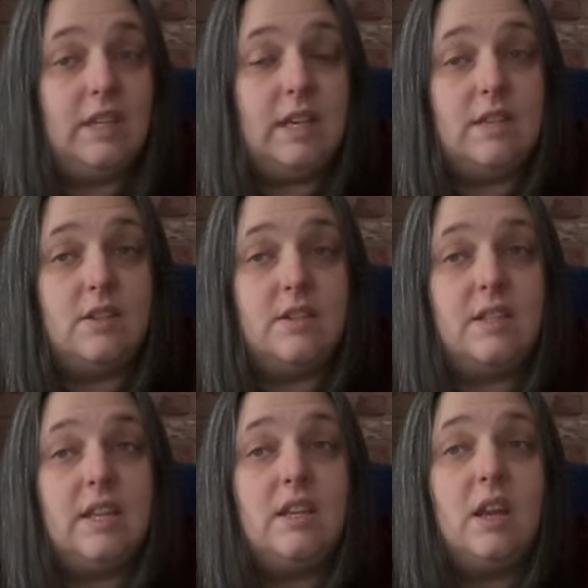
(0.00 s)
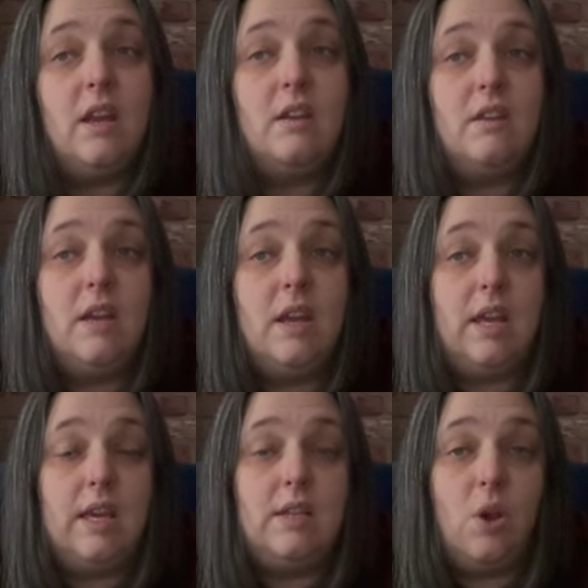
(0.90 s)
years her senior.
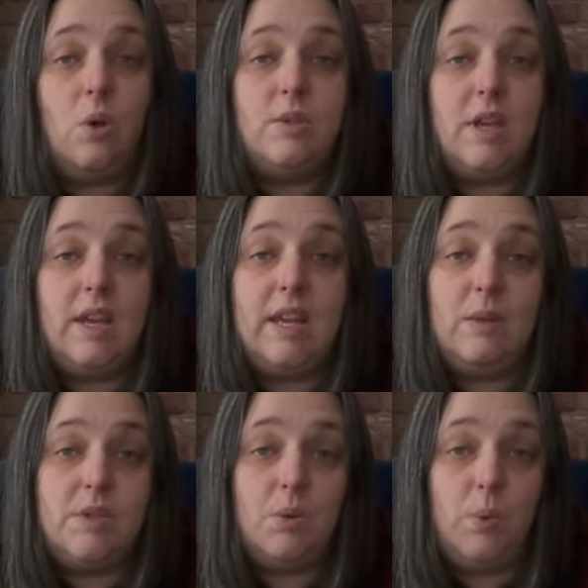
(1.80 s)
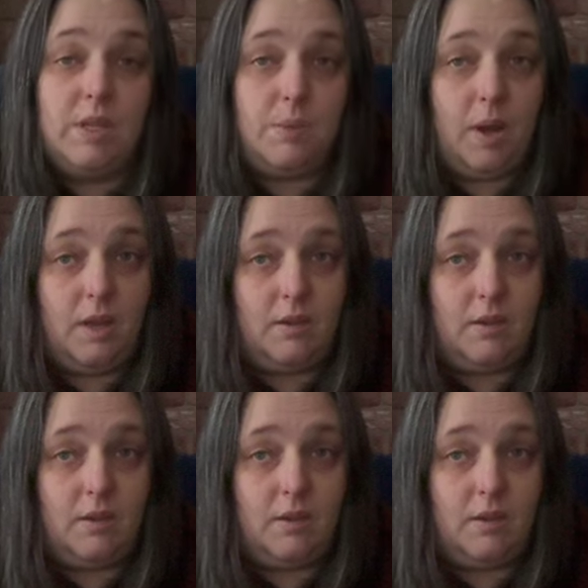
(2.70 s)
He told her he was a widower.